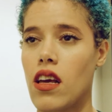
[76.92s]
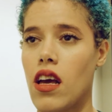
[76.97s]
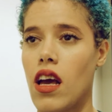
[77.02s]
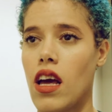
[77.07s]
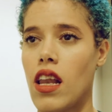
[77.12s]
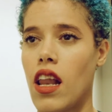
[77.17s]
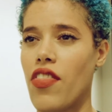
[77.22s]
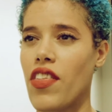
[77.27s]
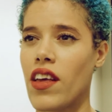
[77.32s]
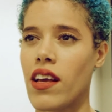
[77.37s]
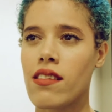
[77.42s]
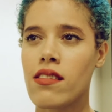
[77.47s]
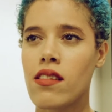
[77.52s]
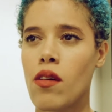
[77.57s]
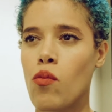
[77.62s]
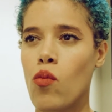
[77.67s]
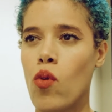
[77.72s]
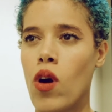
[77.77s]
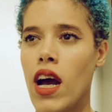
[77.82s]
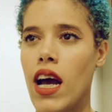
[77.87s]
and I think
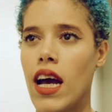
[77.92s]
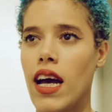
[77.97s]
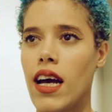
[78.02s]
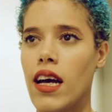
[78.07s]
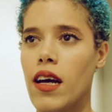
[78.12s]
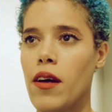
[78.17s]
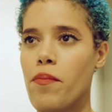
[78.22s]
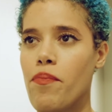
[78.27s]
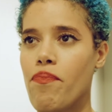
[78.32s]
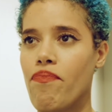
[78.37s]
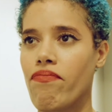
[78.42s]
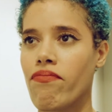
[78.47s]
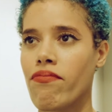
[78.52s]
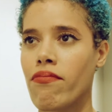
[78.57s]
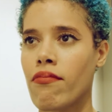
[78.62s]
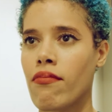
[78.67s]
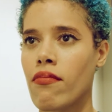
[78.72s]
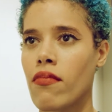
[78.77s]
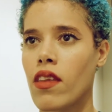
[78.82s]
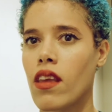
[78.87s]
somewhere
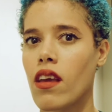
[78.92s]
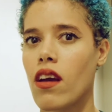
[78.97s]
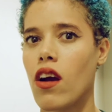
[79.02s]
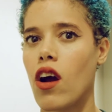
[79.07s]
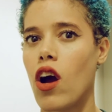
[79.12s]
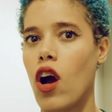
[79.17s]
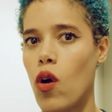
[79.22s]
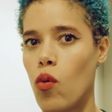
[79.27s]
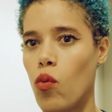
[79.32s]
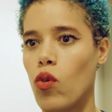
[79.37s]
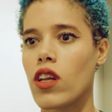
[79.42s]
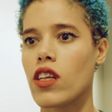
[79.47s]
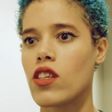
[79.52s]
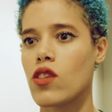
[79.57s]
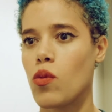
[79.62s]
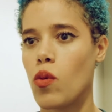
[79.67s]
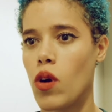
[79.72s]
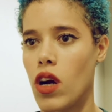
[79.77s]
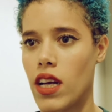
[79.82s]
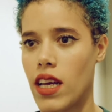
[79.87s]
I wanted
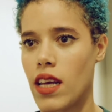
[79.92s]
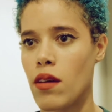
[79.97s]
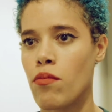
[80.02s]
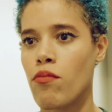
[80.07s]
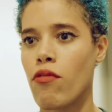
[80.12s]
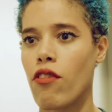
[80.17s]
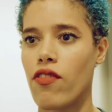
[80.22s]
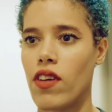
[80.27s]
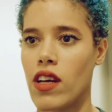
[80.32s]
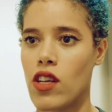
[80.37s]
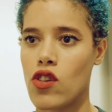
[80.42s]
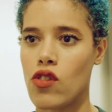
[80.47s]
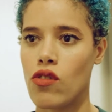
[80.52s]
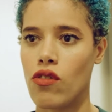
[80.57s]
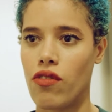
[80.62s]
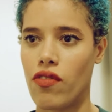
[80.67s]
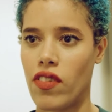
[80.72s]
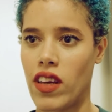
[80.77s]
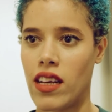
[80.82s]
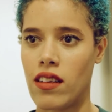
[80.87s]
to work in professional
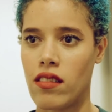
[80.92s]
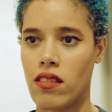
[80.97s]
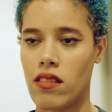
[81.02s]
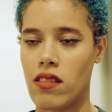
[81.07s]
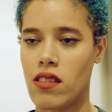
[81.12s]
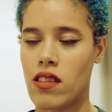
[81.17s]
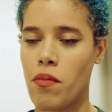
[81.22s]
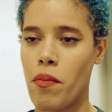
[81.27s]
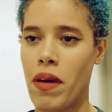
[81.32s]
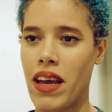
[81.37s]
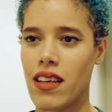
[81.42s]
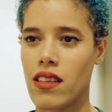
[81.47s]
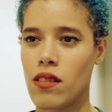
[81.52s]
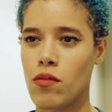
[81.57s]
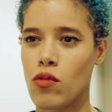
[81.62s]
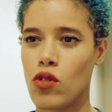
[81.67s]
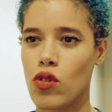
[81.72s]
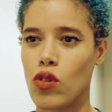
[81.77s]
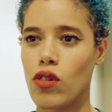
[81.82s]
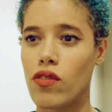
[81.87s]
fields to make
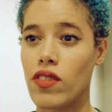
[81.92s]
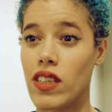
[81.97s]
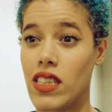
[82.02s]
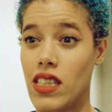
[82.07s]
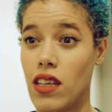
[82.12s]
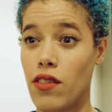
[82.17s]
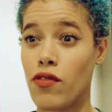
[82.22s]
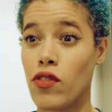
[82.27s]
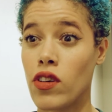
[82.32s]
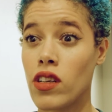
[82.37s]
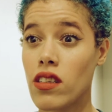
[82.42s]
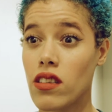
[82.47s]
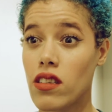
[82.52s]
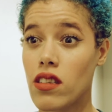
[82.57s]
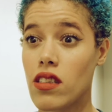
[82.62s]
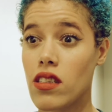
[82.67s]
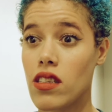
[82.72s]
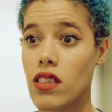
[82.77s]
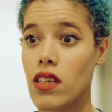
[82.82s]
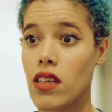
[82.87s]
some sort of a
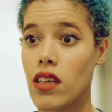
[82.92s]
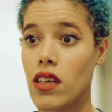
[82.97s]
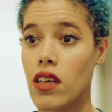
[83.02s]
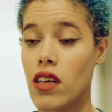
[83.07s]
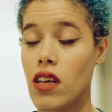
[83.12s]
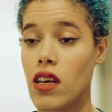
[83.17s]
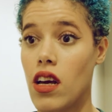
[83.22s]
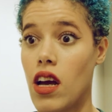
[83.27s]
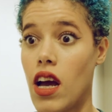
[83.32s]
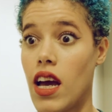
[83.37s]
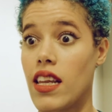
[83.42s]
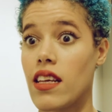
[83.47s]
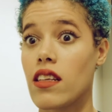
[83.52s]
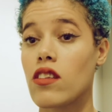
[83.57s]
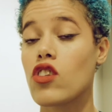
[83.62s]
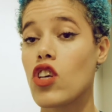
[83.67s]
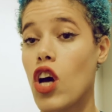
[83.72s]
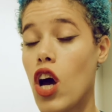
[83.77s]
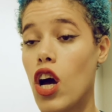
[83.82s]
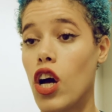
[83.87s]
difference, an
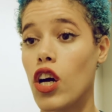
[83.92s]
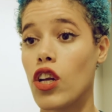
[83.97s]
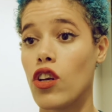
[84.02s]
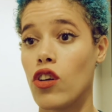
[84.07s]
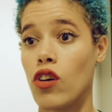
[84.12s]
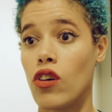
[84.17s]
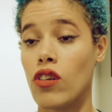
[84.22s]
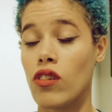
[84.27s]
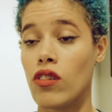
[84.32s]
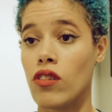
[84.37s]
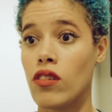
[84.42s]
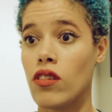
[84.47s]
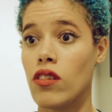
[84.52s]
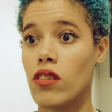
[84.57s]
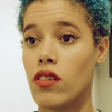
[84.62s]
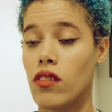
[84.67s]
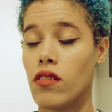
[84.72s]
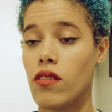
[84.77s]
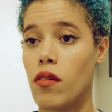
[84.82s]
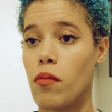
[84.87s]
internal,
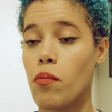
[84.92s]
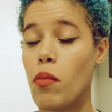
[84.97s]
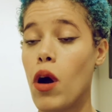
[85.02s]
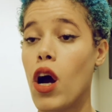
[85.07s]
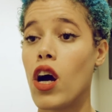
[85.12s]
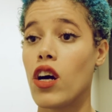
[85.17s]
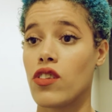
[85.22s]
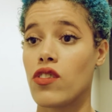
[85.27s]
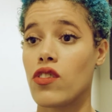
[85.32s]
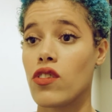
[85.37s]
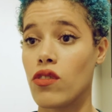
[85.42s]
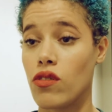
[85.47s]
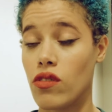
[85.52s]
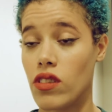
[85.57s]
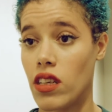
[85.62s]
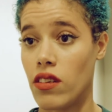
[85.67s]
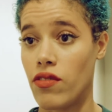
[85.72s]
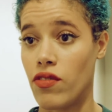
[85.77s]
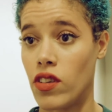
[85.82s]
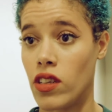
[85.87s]
personal
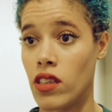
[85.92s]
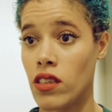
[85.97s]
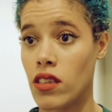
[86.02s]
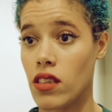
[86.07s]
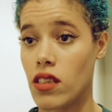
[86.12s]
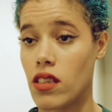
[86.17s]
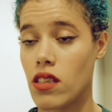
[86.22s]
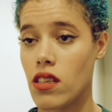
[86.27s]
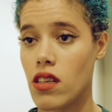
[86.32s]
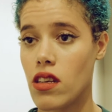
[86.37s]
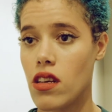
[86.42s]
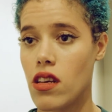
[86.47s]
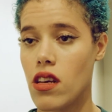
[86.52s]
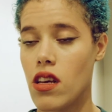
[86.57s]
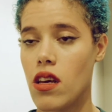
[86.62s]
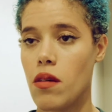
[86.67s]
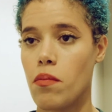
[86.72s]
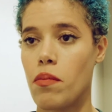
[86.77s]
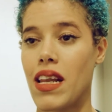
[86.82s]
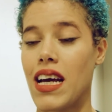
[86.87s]
difference,
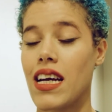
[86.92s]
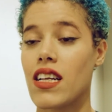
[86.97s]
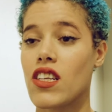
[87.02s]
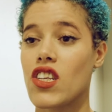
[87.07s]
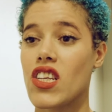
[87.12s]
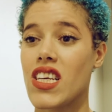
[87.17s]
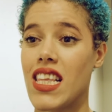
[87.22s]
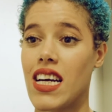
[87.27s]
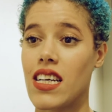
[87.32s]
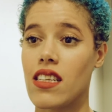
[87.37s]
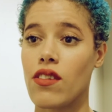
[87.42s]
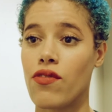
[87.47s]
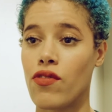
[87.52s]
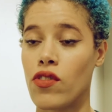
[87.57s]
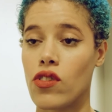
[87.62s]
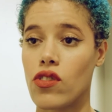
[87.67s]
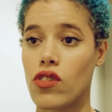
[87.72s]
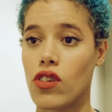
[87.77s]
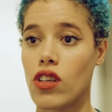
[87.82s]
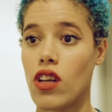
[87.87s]
but actually that
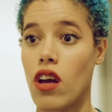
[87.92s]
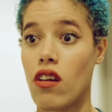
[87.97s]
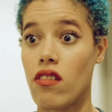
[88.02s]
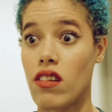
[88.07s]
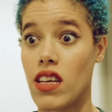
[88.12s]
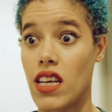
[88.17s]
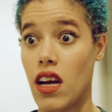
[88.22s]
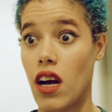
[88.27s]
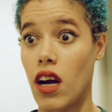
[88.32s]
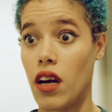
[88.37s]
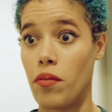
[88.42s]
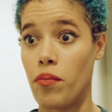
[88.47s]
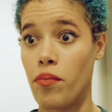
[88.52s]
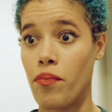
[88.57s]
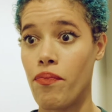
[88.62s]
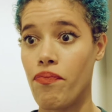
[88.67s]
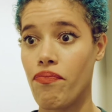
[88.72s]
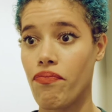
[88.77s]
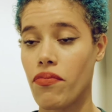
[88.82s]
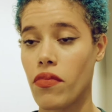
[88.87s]
difference could only
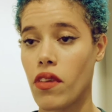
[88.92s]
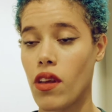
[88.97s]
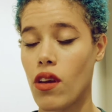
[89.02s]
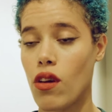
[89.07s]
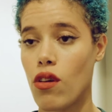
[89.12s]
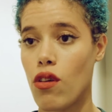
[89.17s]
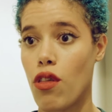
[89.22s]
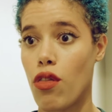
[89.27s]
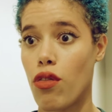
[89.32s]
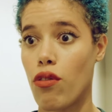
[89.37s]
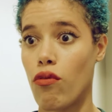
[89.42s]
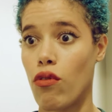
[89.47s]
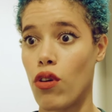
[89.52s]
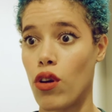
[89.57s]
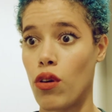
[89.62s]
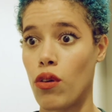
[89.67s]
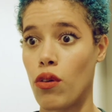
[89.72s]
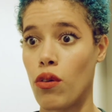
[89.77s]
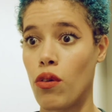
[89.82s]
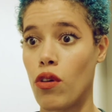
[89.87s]
come
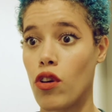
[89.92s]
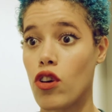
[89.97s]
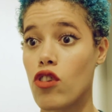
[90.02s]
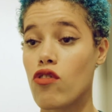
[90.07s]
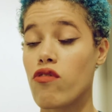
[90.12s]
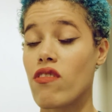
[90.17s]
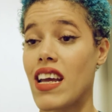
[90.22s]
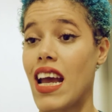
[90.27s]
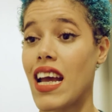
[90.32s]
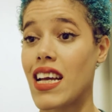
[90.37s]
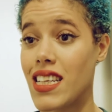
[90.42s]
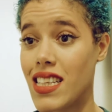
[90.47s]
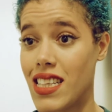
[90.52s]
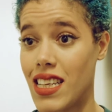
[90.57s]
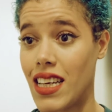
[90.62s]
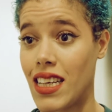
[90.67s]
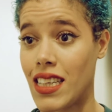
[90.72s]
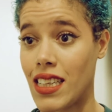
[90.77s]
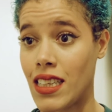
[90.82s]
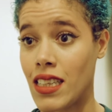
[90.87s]
through
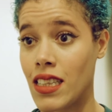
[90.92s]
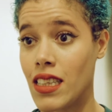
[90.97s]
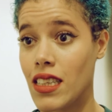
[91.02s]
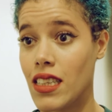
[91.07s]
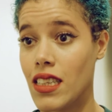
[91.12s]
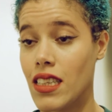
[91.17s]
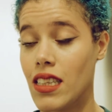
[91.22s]
creating